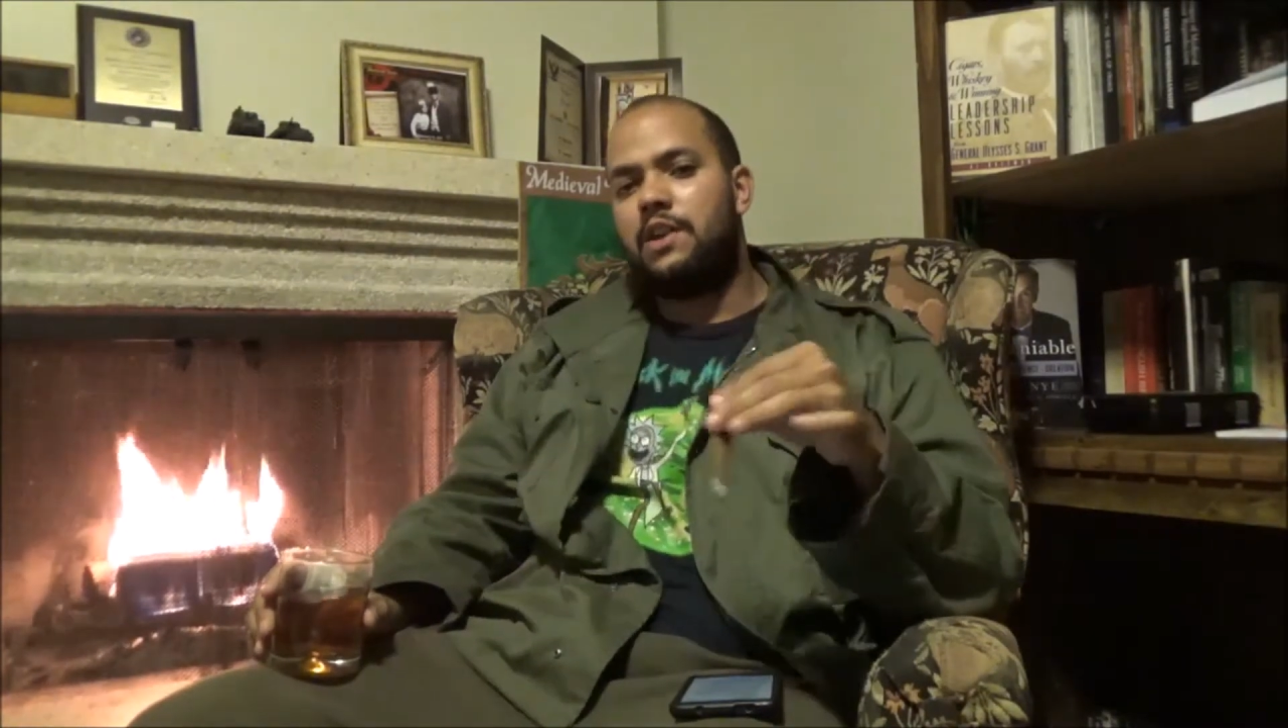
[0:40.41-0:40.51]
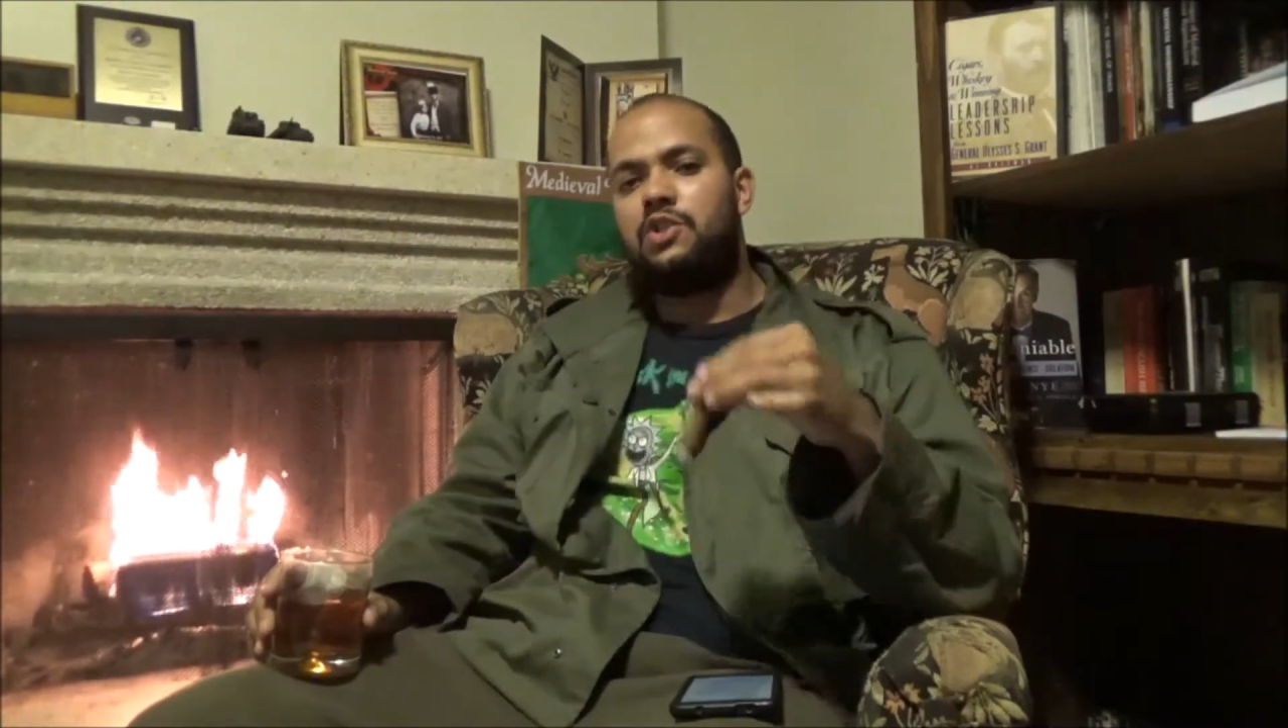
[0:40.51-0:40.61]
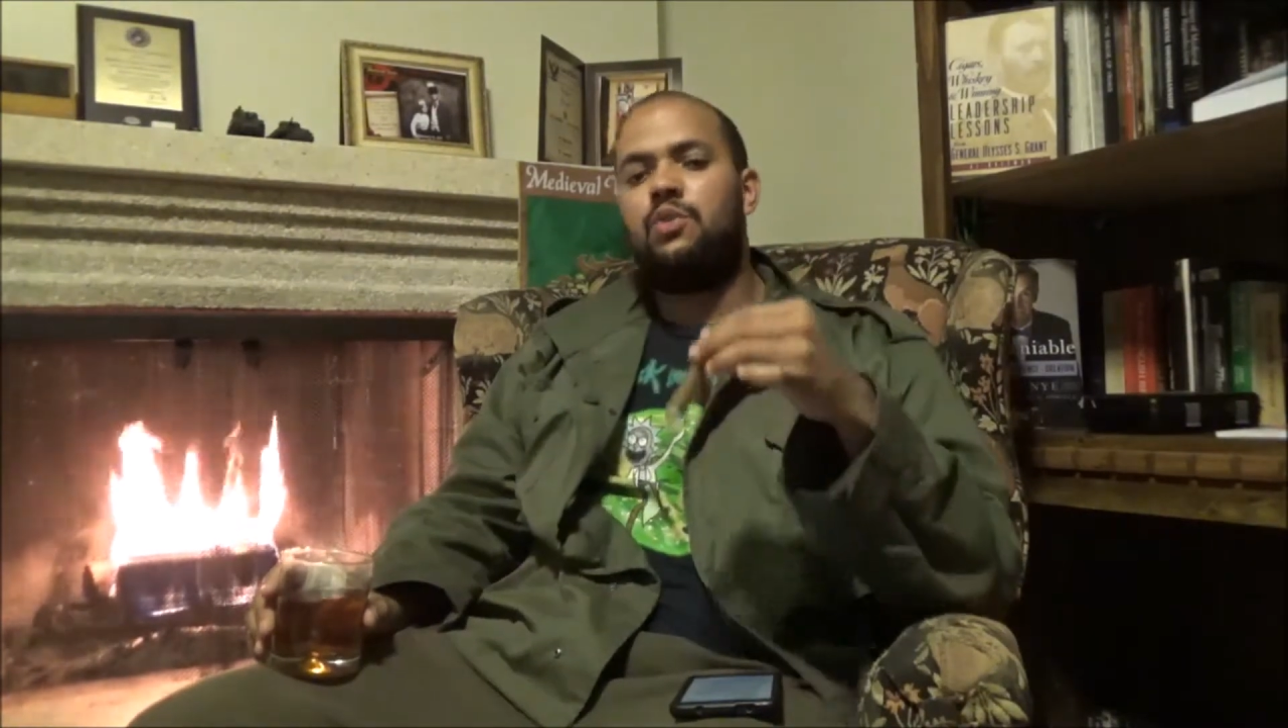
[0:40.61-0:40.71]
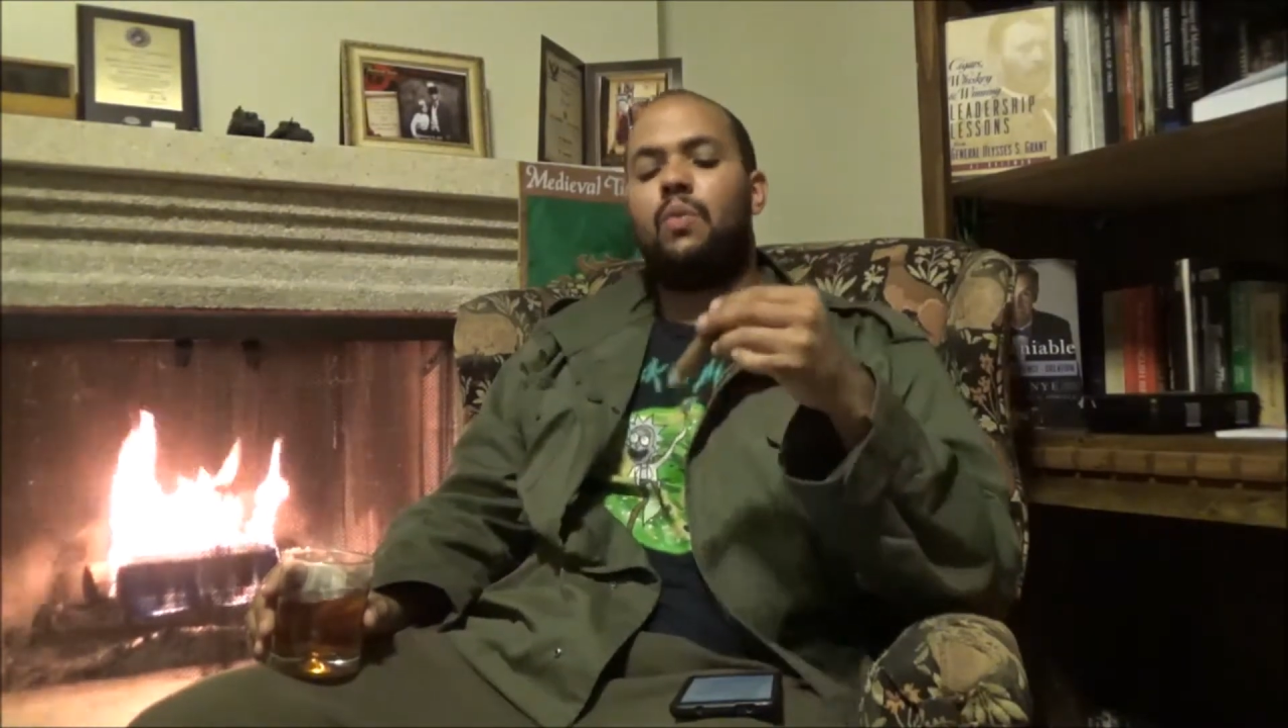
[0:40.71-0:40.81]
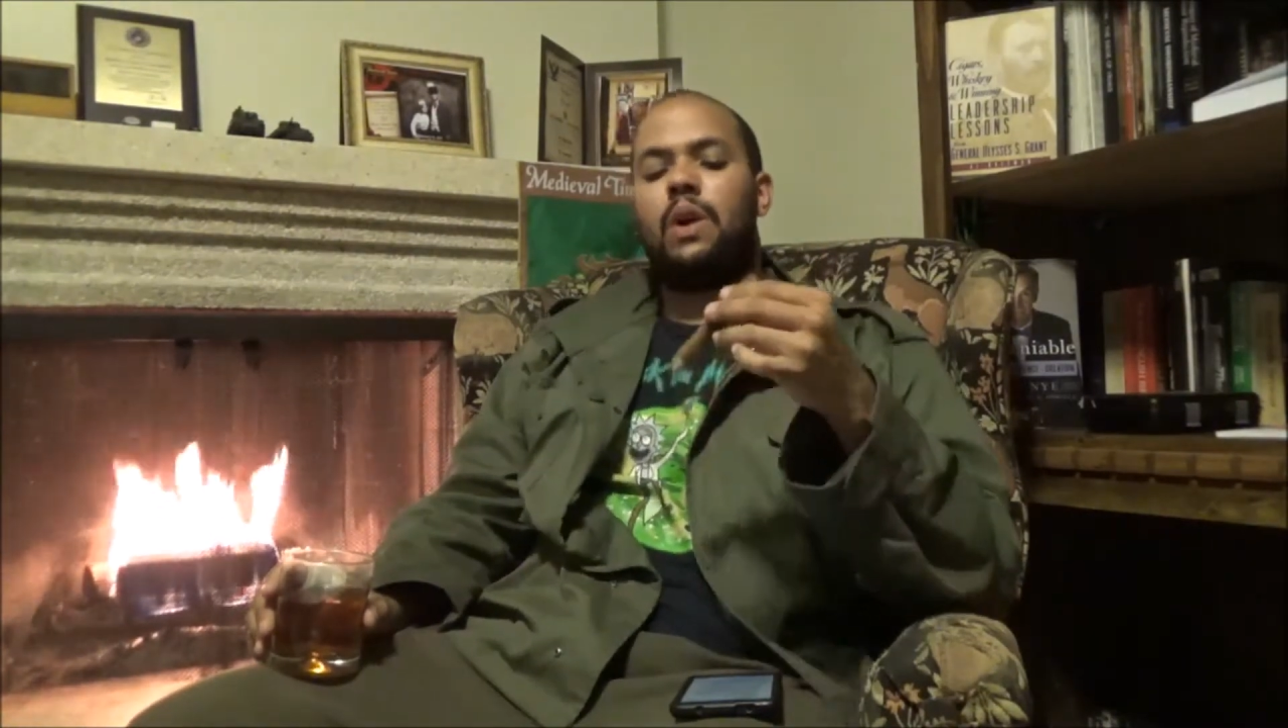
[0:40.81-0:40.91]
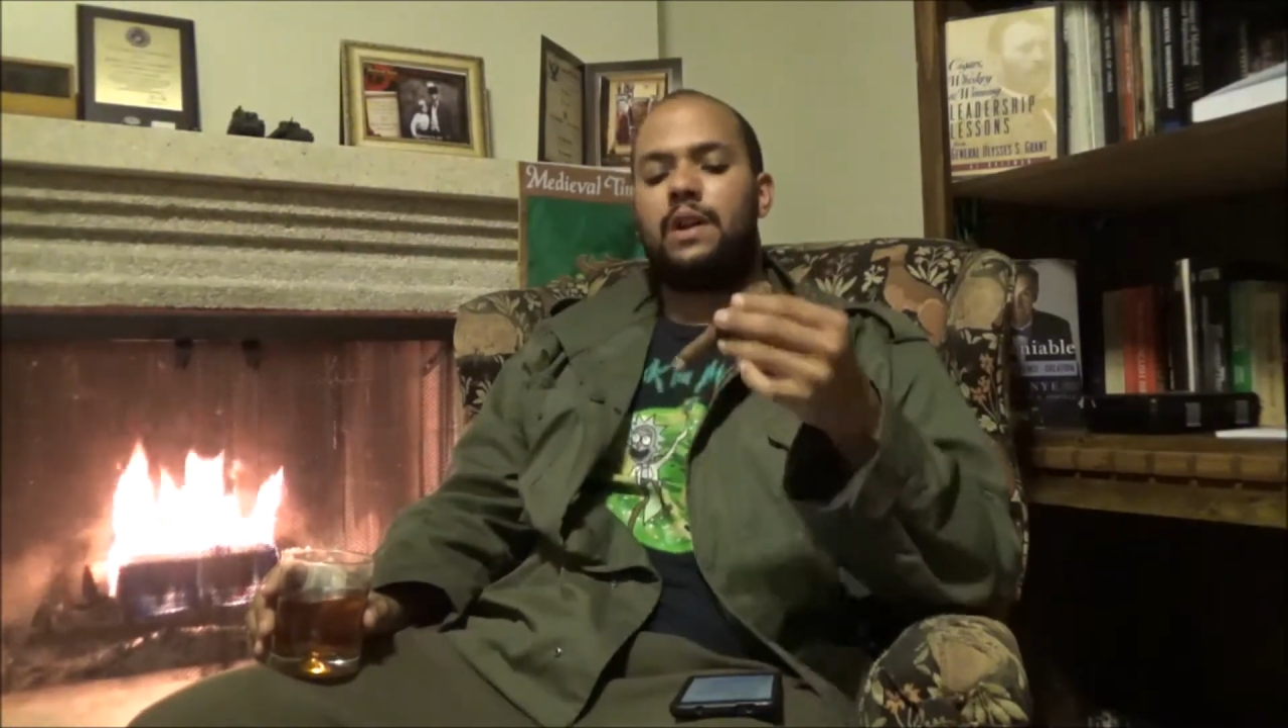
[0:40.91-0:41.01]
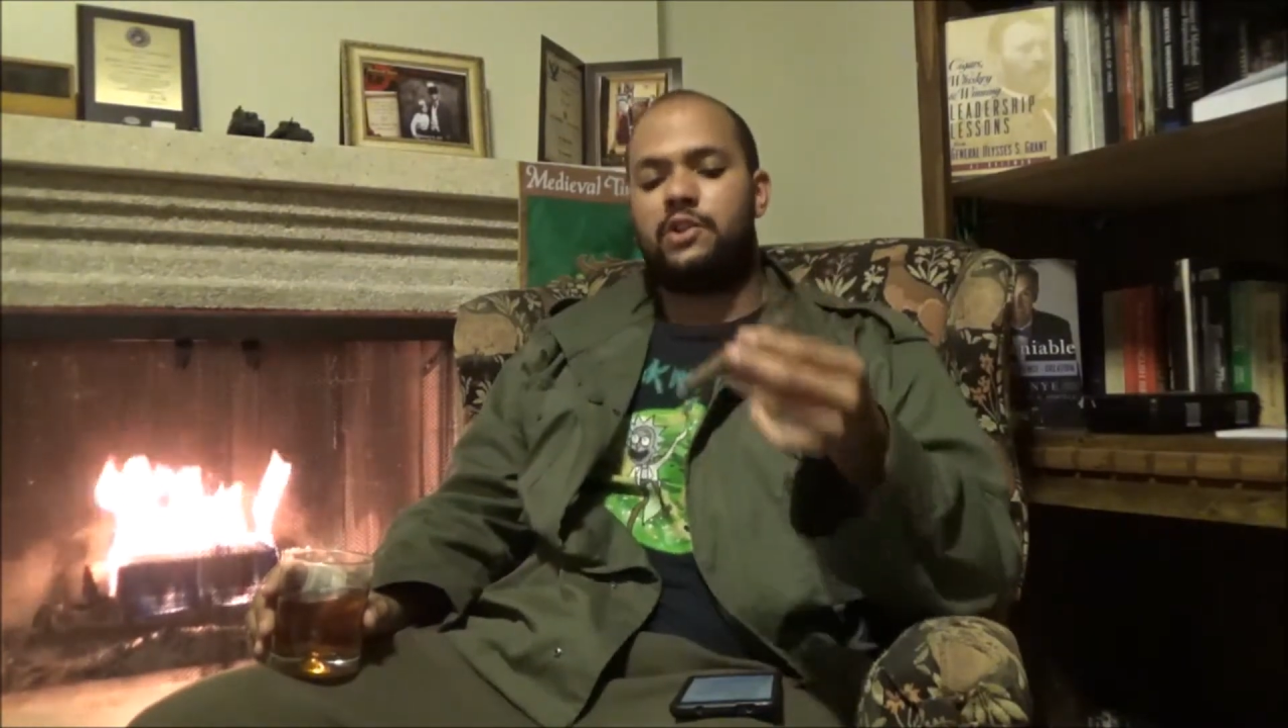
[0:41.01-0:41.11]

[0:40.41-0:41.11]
do want to